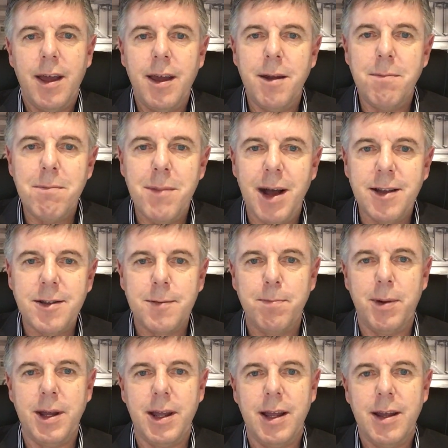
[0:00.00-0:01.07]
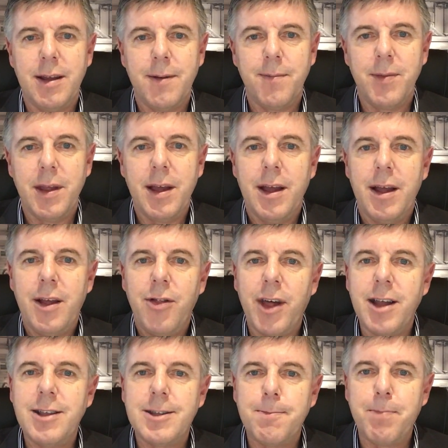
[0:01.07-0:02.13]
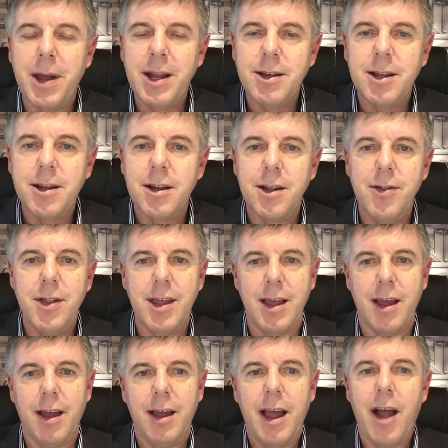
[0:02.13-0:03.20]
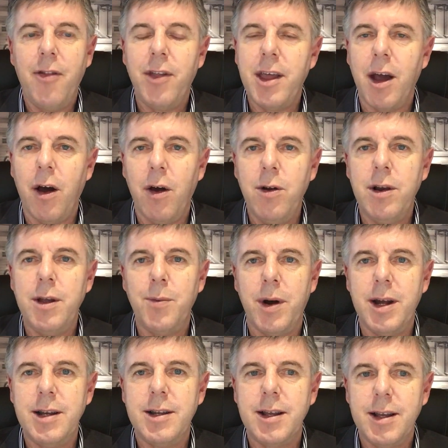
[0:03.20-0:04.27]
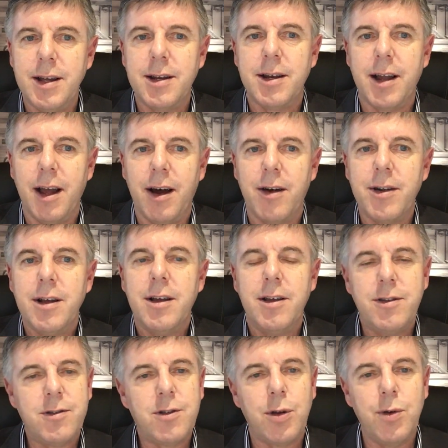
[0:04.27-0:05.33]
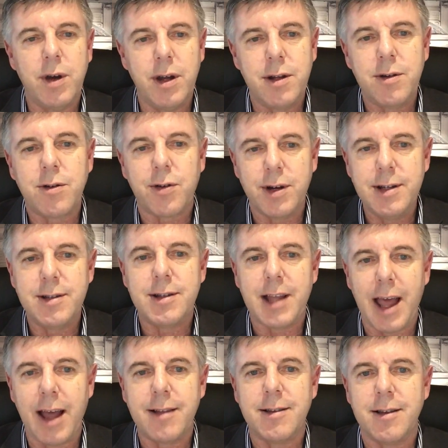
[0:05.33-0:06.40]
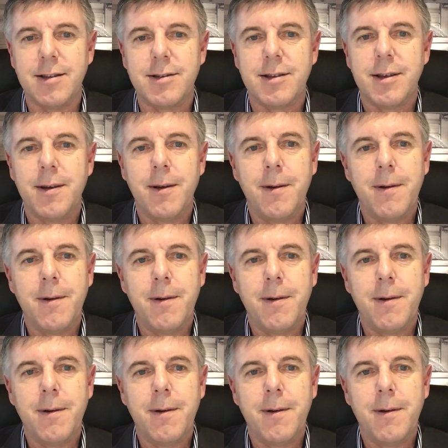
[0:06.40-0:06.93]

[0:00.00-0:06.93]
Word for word: It must be. They spent it in there, and the only way to get it out is to increase taxes.